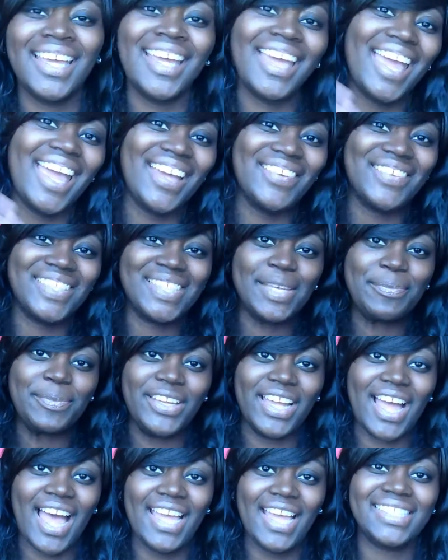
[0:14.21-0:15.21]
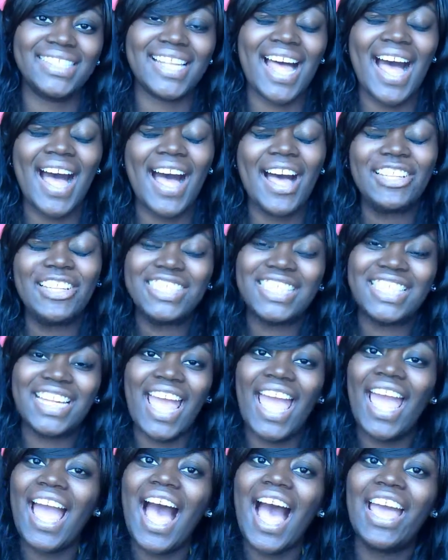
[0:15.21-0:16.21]
hey, what's up you guys? Uh,
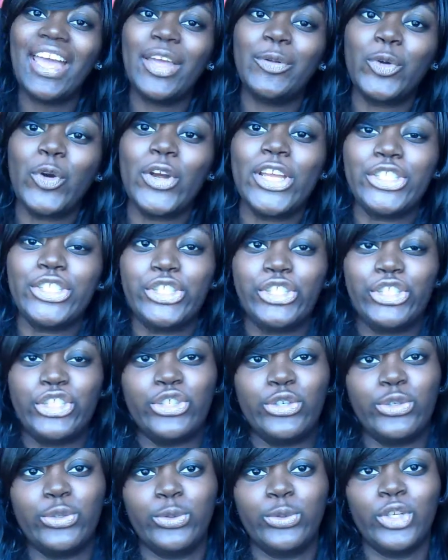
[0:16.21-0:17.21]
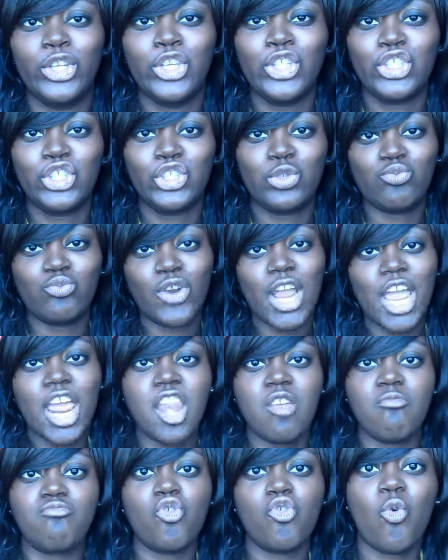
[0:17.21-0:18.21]
today I am going to do some
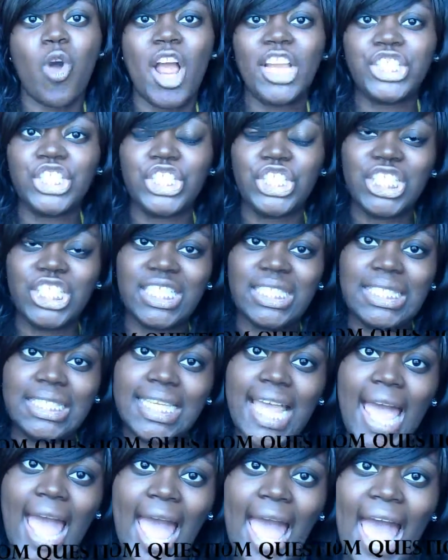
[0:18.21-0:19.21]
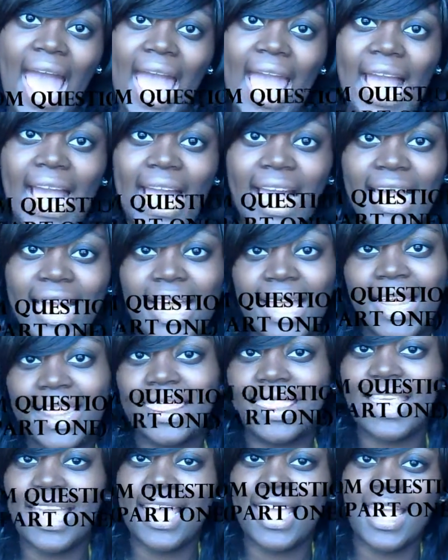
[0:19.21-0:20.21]
random question tag
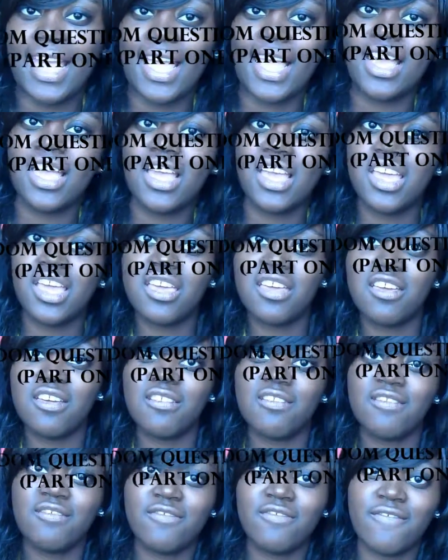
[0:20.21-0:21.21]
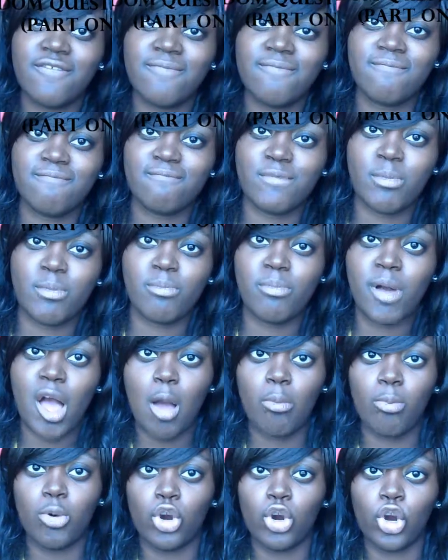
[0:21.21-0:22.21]
thingy, a
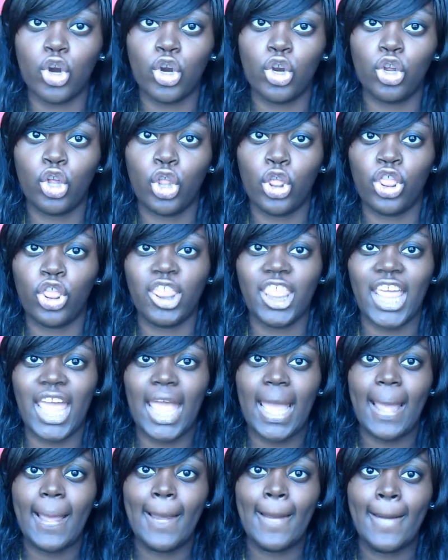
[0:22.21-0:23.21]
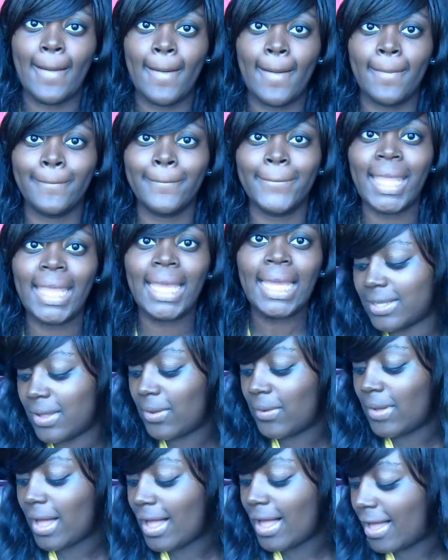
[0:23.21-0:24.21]
bobber thing.
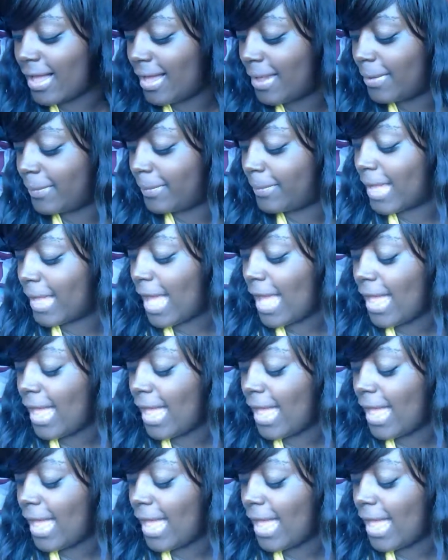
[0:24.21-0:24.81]
So, um,